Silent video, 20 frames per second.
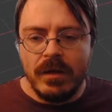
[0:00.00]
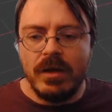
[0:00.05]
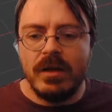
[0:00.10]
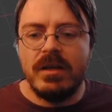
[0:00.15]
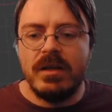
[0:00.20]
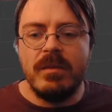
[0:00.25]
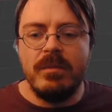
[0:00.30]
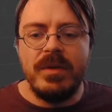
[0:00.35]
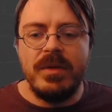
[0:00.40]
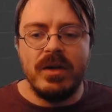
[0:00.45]

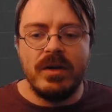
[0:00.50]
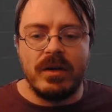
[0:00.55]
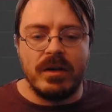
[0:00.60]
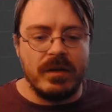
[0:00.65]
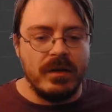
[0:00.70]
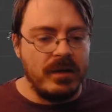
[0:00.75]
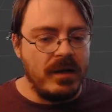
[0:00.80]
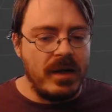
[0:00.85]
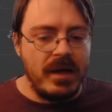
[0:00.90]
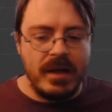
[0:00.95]
Good
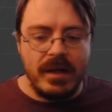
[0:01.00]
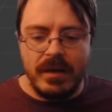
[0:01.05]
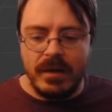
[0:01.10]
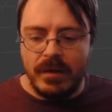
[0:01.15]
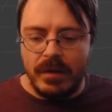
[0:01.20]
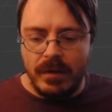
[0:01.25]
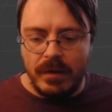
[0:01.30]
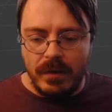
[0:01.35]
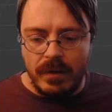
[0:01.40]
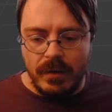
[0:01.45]
computer,
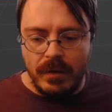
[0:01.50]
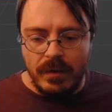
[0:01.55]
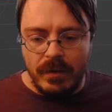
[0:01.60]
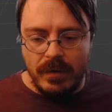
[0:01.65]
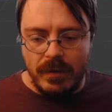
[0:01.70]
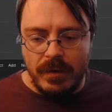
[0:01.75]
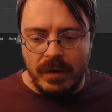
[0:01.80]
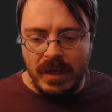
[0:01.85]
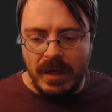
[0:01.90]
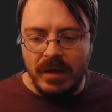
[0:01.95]
not
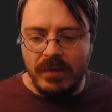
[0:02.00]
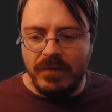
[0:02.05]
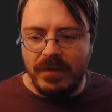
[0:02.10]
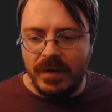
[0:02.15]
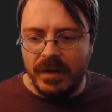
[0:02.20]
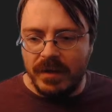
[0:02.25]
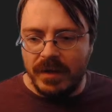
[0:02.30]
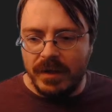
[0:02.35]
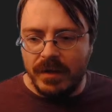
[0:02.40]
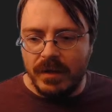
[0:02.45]

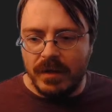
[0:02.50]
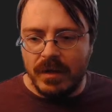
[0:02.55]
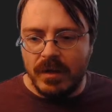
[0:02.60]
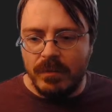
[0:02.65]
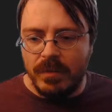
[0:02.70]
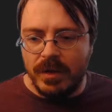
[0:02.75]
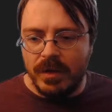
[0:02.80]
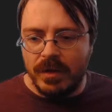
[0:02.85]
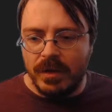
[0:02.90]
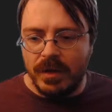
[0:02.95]
infinitely good
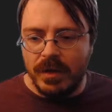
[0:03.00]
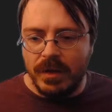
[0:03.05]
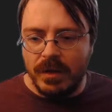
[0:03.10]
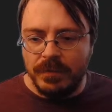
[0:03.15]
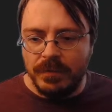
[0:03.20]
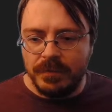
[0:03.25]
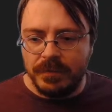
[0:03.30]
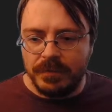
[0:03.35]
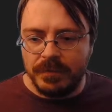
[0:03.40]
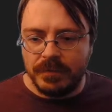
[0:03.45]
computer, you
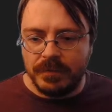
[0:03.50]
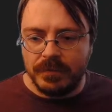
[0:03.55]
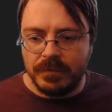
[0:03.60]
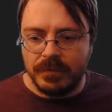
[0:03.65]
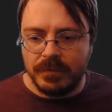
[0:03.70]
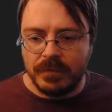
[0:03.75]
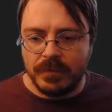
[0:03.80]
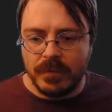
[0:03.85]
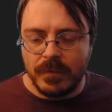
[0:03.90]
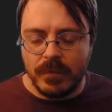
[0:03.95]
know?
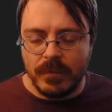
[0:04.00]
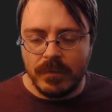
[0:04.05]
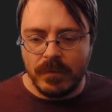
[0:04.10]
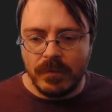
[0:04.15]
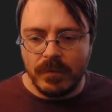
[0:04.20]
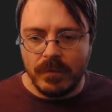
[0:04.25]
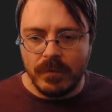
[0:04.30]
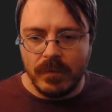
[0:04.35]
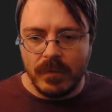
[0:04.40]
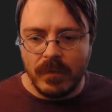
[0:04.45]

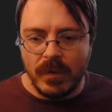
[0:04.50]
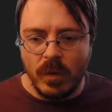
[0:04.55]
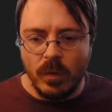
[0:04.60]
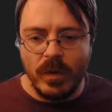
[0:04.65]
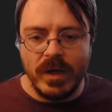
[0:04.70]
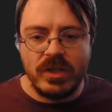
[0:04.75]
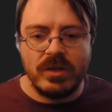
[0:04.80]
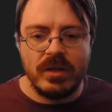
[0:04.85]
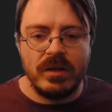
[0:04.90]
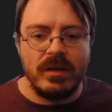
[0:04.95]

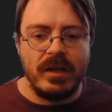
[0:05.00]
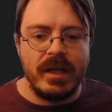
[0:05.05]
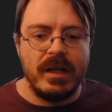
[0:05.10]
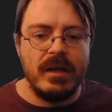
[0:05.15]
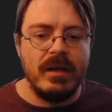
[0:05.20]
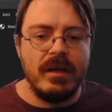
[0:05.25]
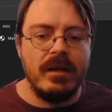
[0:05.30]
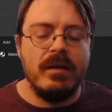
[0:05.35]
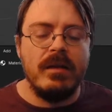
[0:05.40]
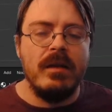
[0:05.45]
Which,
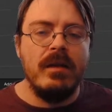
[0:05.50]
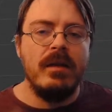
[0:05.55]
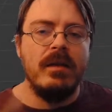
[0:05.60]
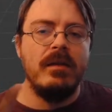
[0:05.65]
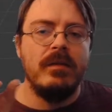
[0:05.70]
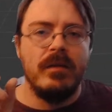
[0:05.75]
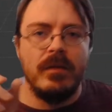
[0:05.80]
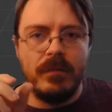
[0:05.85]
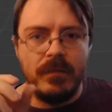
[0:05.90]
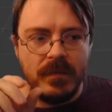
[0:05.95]
like,
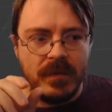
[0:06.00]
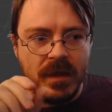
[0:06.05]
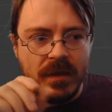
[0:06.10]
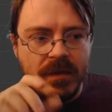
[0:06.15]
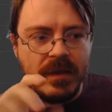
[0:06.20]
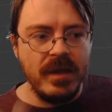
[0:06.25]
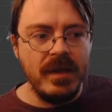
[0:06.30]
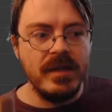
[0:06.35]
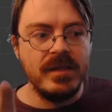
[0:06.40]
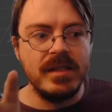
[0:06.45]
the
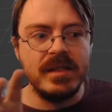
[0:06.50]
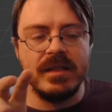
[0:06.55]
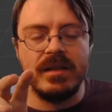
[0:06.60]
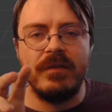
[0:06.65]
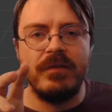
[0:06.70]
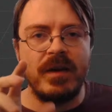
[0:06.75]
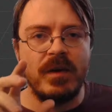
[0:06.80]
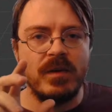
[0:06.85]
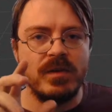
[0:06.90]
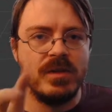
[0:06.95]
thing is
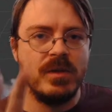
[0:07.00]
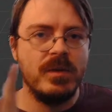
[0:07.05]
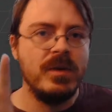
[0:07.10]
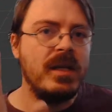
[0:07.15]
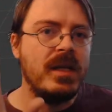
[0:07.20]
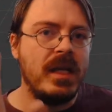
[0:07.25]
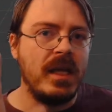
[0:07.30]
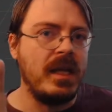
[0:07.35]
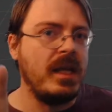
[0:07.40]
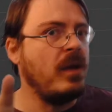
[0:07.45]
that if I was
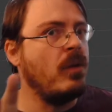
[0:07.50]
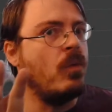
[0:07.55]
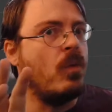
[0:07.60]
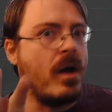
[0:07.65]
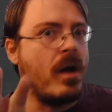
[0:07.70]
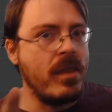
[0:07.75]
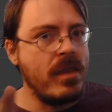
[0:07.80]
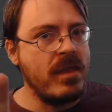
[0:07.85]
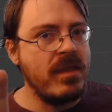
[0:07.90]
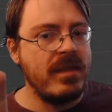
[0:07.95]
doing any
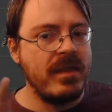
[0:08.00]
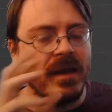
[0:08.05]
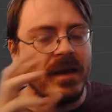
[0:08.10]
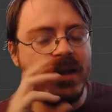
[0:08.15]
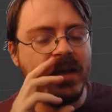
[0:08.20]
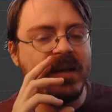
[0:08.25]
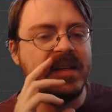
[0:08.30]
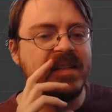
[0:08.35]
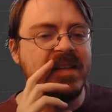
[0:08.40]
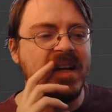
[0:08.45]
one
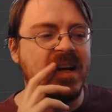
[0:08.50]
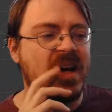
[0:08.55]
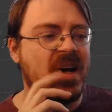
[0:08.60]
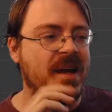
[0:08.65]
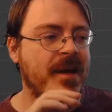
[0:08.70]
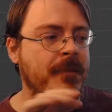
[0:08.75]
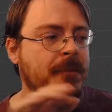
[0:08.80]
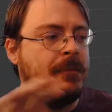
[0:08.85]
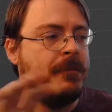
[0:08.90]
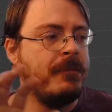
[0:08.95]
thing at a
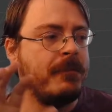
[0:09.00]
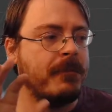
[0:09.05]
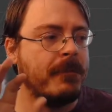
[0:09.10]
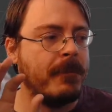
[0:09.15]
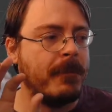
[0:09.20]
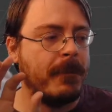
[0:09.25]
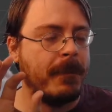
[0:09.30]
time,